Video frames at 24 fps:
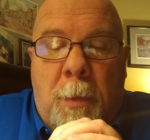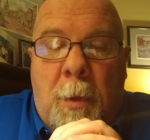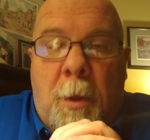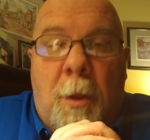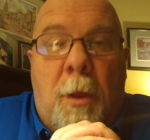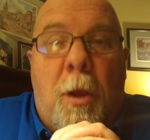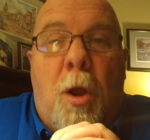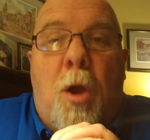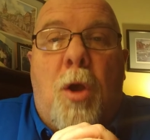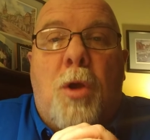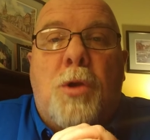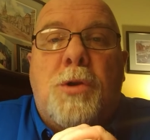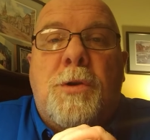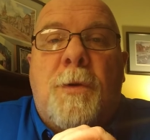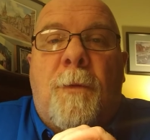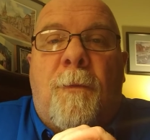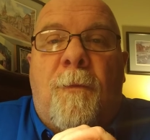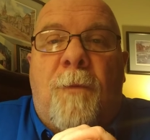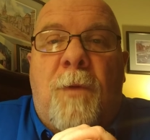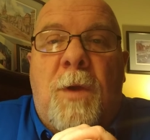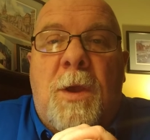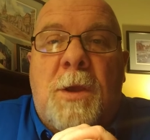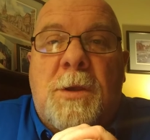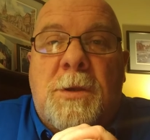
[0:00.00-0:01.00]
laws
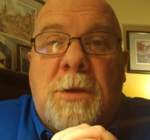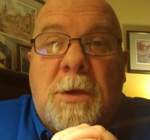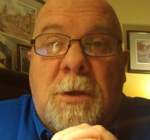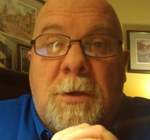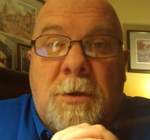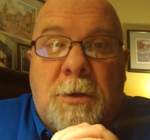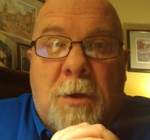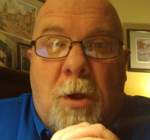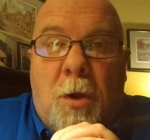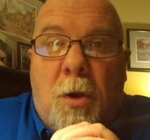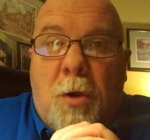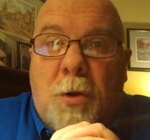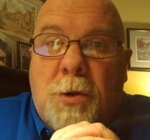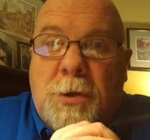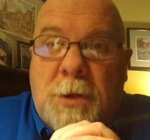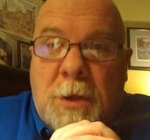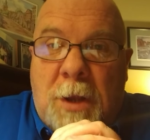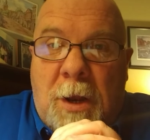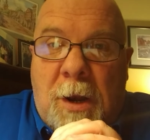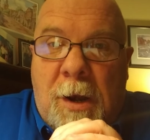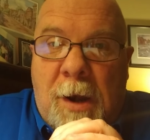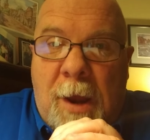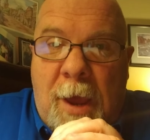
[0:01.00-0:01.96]
of physics, laws of the